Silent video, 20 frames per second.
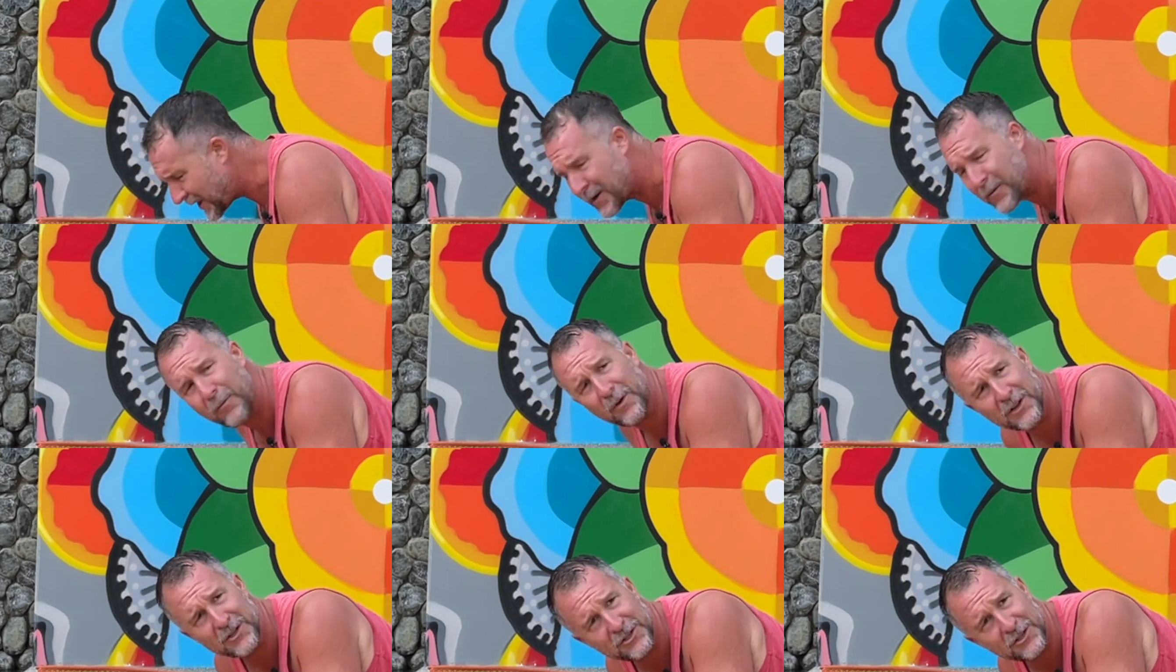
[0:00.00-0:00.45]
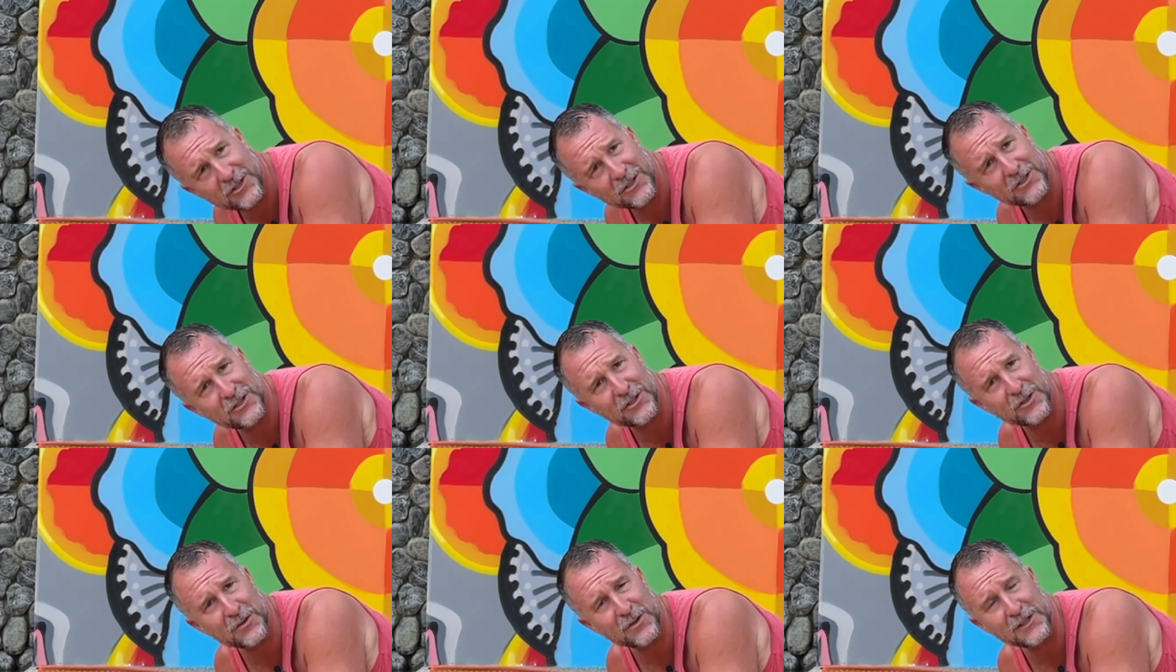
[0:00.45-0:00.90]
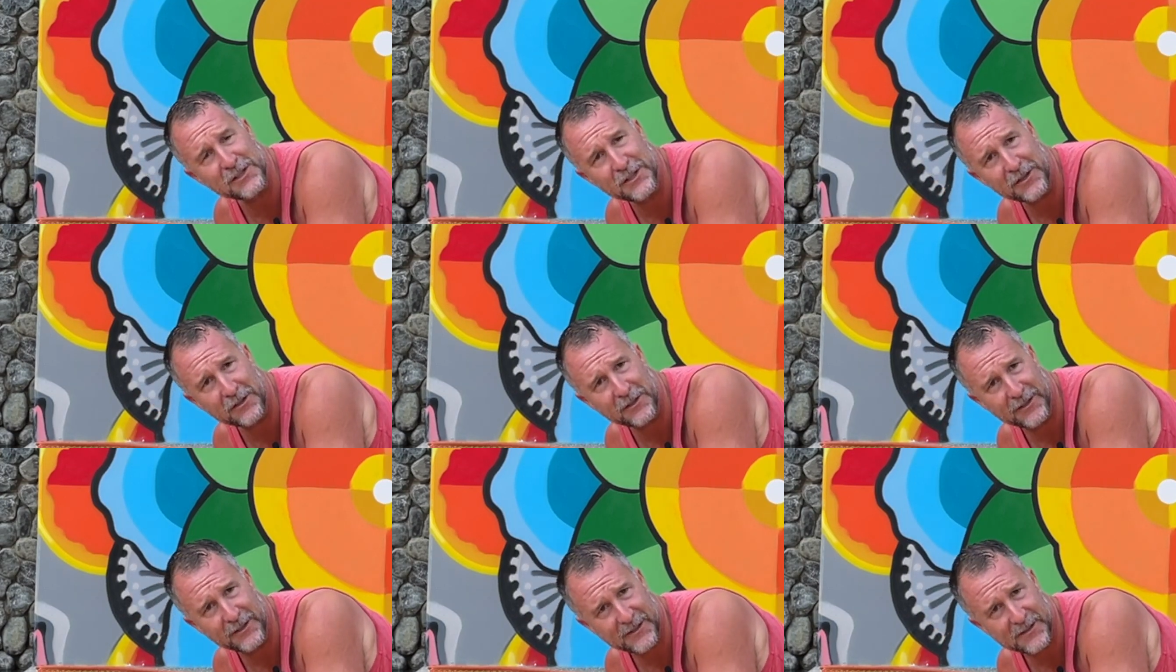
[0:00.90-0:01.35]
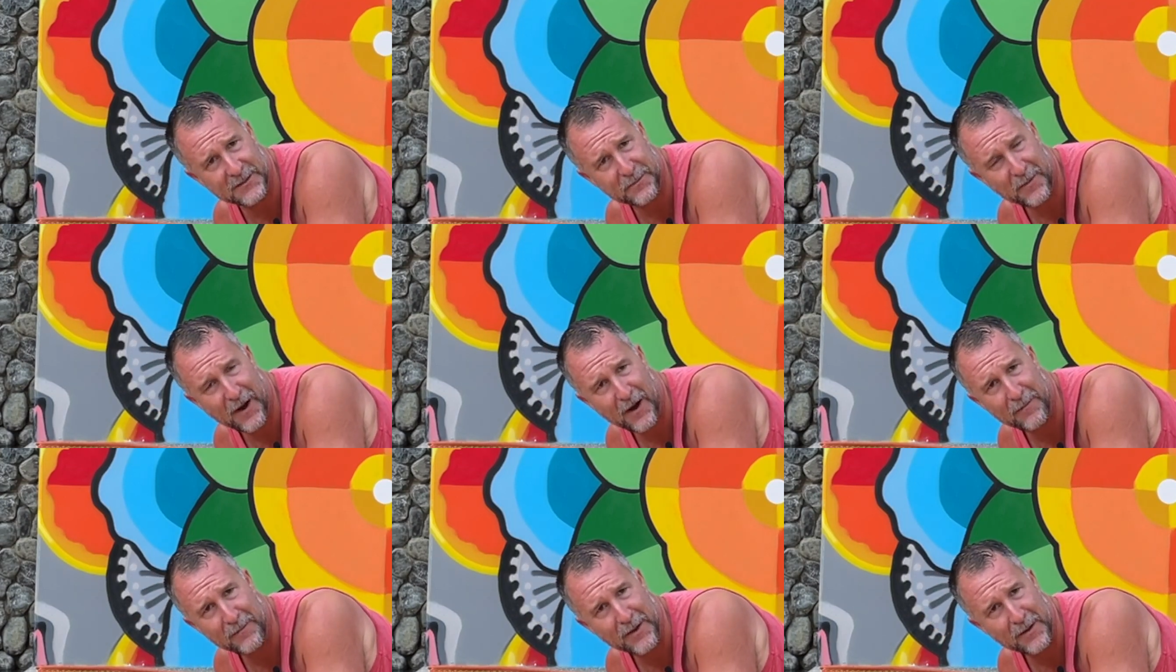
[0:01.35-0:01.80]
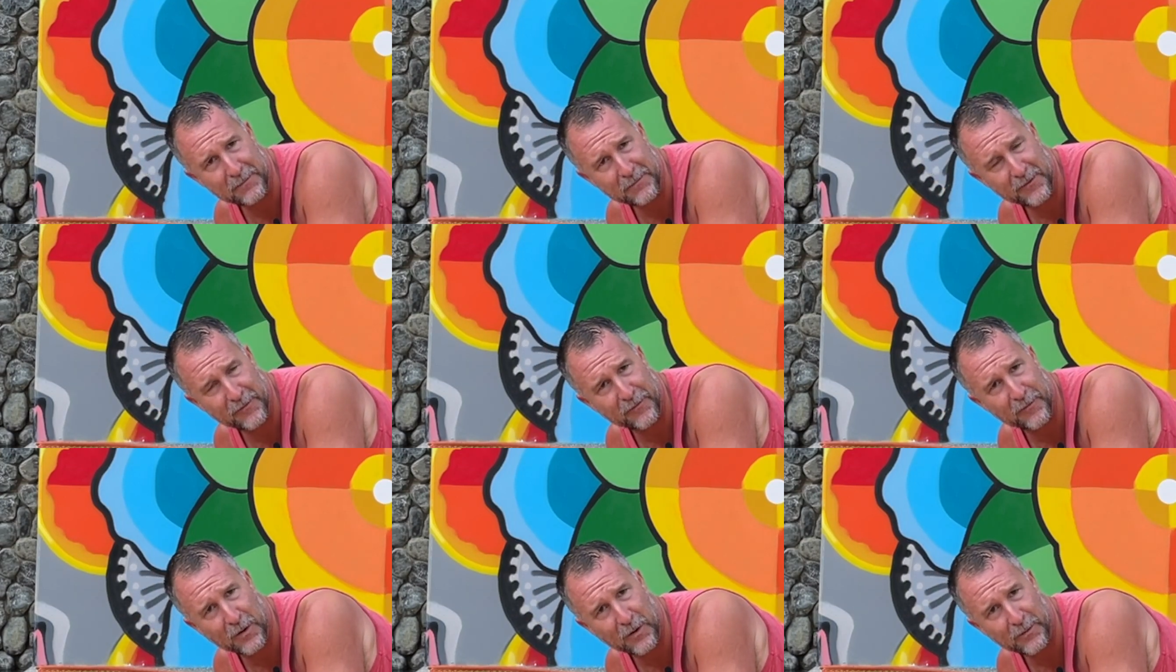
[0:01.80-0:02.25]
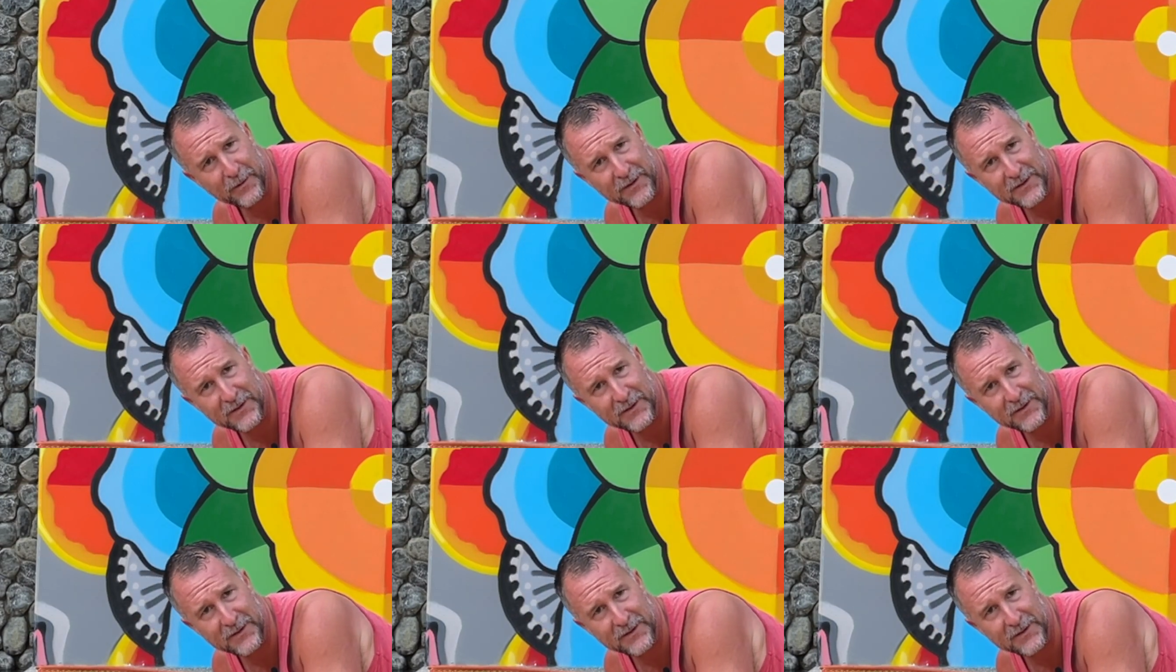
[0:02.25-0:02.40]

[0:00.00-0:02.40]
I want you to do a little experiment before we